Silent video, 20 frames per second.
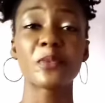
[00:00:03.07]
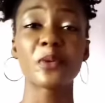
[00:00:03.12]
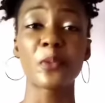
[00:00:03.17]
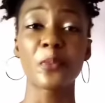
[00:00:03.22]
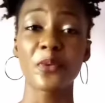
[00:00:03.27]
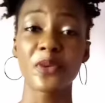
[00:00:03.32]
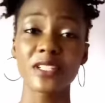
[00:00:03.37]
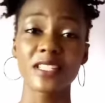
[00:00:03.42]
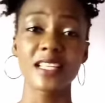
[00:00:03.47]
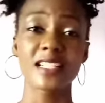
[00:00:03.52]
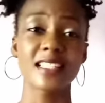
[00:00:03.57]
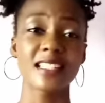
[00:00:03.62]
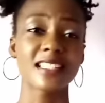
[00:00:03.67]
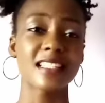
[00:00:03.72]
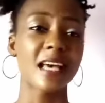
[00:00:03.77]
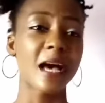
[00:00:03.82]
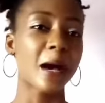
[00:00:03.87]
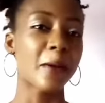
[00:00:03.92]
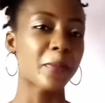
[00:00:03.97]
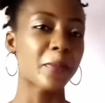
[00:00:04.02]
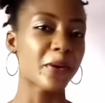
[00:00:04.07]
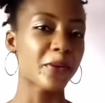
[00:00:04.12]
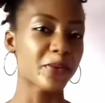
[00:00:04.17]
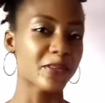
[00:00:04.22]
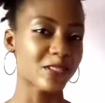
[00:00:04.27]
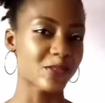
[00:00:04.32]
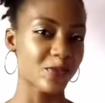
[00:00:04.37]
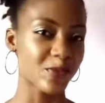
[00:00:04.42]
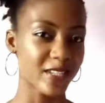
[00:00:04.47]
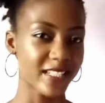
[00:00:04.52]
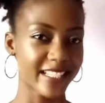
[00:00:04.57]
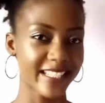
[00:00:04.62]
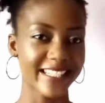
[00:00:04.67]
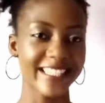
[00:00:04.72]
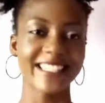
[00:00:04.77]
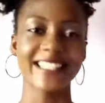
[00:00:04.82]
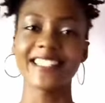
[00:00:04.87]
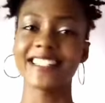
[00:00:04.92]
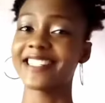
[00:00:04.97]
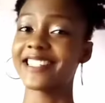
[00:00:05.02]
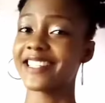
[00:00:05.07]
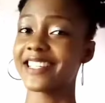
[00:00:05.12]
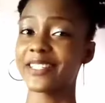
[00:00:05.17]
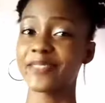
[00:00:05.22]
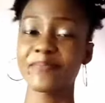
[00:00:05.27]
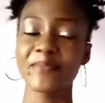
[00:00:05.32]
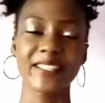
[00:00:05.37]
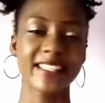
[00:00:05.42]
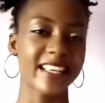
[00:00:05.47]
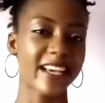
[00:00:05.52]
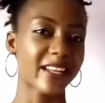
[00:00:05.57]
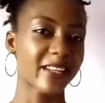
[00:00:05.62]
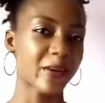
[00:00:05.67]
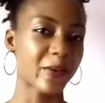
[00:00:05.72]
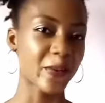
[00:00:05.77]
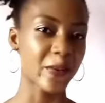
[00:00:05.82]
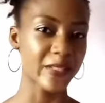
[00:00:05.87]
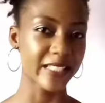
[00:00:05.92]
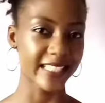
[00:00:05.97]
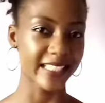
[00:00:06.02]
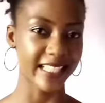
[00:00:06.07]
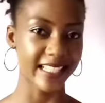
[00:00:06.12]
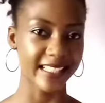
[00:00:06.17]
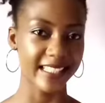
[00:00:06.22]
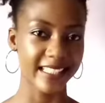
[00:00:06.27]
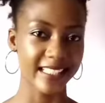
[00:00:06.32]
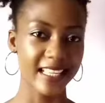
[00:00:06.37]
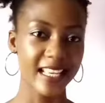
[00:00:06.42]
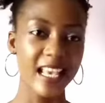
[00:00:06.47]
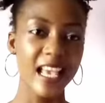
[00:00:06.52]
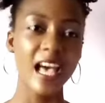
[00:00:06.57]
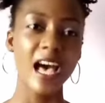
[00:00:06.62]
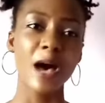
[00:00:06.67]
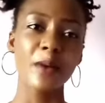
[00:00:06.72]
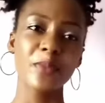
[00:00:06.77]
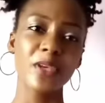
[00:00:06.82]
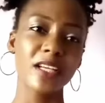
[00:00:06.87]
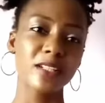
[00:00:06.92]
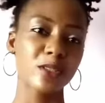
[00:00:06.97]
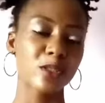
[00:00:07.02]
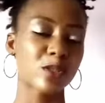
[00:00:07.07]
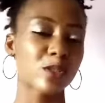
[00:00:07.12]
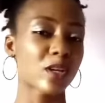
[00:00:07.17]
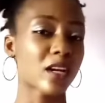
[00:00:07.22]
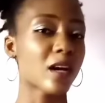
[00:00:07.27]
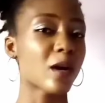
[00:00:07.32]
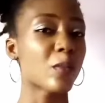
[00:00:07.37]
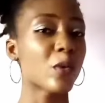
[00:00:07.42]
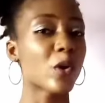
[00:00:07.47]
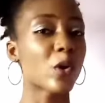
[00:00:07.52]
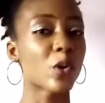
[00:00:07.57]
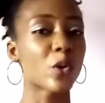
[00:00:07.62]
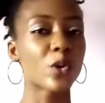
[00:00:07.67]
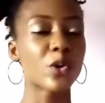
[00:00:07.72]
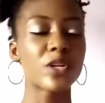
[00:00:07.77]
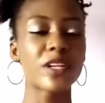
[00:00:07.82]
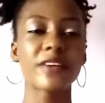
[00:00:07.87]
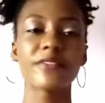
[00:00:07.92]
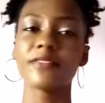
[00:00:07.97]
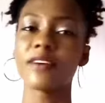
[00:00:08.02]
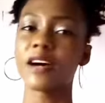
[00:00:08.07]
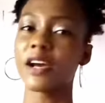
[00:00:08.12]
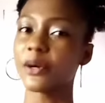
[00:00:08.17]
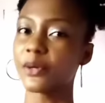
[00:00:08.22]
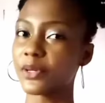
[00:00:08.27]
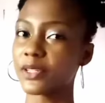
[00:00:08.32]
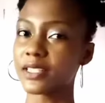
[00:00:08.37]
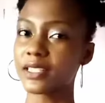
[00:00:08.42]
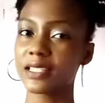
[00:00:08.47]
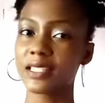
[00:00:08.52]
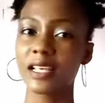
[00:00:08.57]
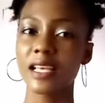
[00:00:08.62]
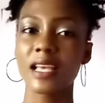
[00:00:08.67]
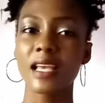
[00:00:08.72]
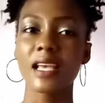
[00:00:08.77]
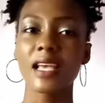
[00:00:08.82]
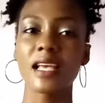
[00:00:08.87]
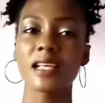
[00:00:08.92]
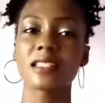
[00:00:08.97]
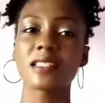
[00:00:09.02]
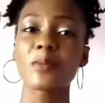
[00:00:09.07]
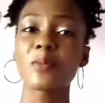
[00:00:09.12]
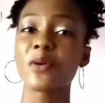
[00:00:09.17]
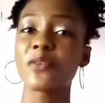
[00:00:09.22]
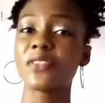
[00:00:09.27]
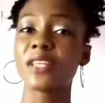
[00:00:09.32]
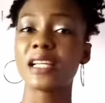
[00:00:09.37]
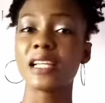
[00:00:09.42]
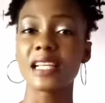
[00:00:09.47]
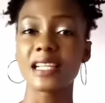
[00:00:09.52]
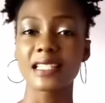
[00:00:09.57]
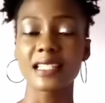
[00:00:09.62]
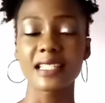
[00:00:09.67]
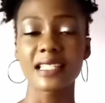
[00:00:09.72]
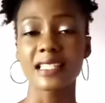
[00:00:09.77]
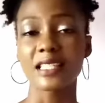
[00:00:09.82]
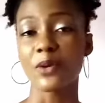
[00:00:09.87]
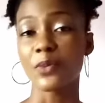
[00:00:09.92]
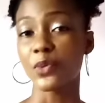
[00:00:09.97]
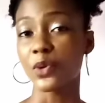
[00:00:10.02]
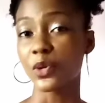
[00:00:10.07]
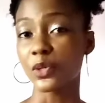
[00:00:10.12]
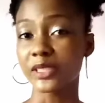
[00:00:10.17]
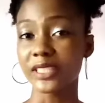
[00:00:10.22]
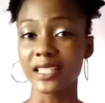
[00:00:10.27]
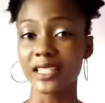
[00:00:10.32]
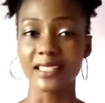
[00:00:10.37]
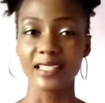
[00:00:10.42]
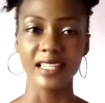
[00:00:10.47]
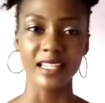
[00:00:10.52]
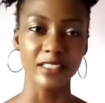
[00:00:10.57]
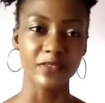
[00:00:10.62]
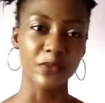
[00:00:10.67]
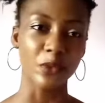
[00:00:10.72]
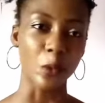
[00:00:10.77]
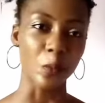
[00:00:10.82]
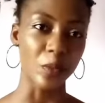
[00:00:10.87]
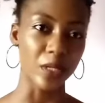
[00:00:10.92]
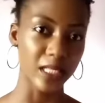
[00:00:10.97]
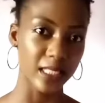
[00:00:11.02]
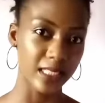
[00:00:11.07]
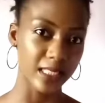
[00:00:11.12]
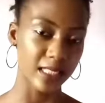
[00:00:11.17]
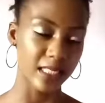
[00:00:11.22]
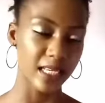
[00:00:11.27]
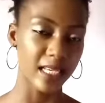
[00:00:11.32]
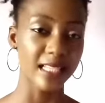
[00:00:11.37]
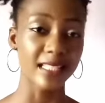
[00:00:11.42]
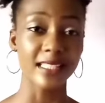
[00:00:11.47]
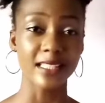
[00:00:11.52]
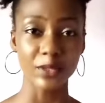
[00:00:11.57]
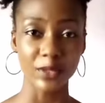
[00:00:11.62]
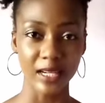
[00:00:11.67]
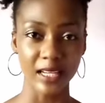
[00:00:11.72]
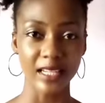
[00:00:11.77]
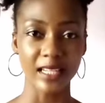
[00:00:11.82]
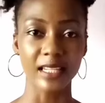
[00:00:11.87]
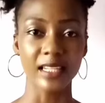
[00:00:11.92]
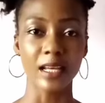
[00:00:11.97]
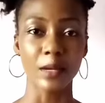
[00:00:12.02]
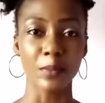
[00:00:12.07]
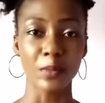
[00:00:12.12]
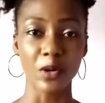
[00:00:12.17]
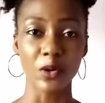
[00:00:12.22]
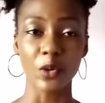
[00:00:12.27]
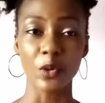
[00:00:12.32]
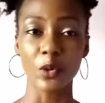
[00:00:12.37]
representing the Upper West region in this year's Miss Ghana contest. I'm here to talk about coronavirus and some of the lessons the world has learned from it and still learning about